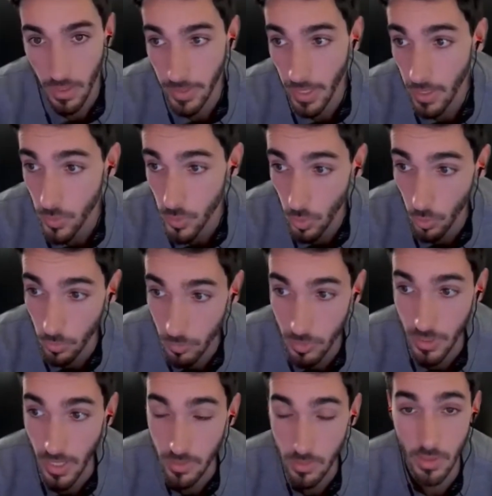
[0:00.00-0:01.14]
Yeah, so
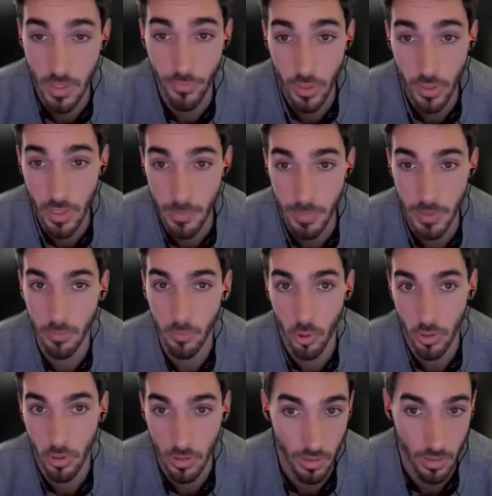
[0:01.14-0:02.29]
SaaS is definitely going to be
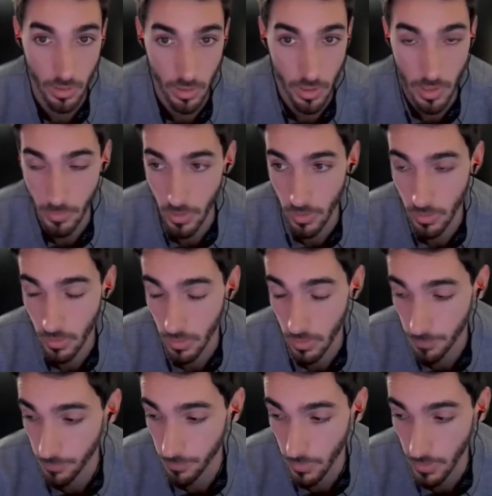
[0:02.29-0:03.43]
more
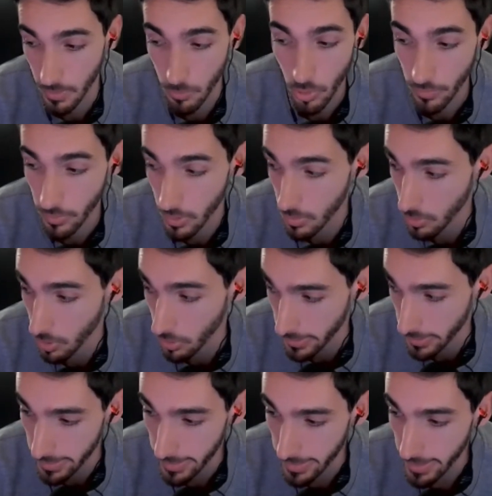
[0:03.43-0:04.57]
like more of a
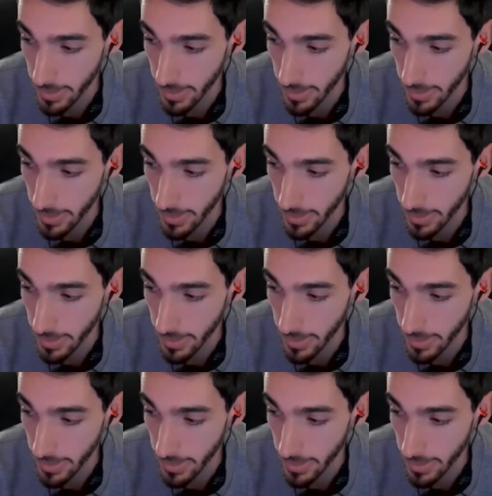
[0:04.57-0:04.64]
commodity.